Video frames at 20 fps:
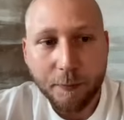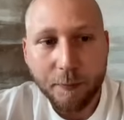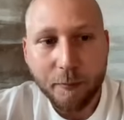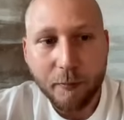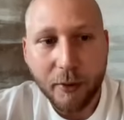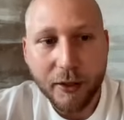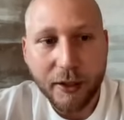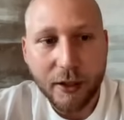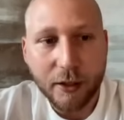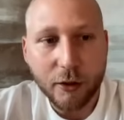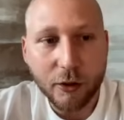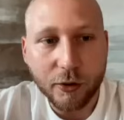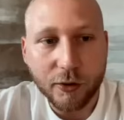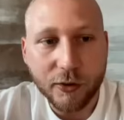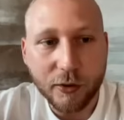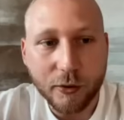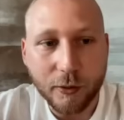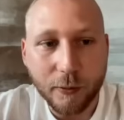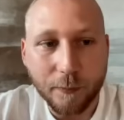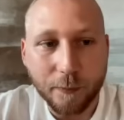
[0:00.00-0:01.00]
but then
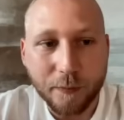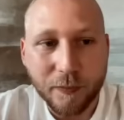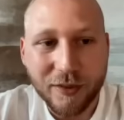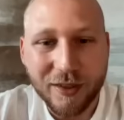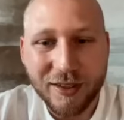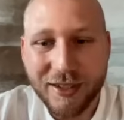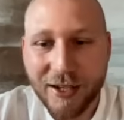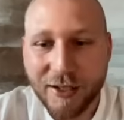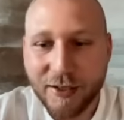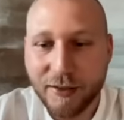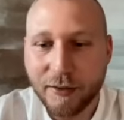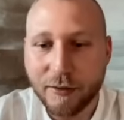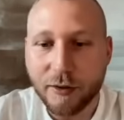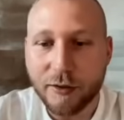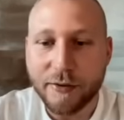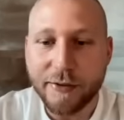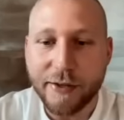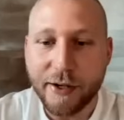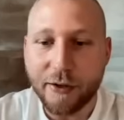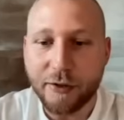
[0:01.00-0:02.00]
also getting the
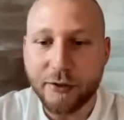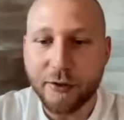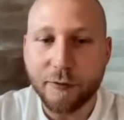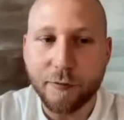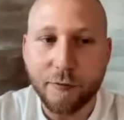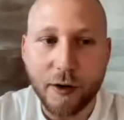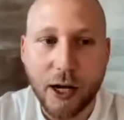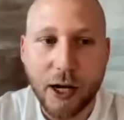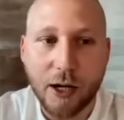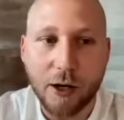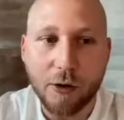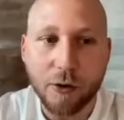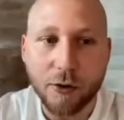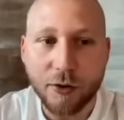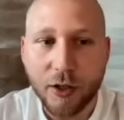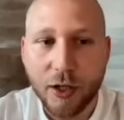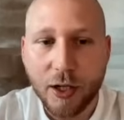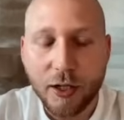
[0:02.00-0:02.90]
narrative out,